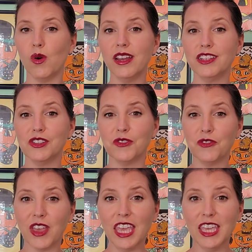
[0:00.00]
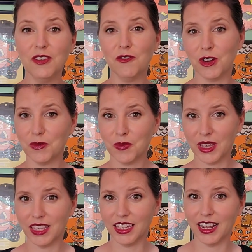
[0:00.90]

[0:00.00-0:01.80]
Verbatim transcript: What is your favorite bucket?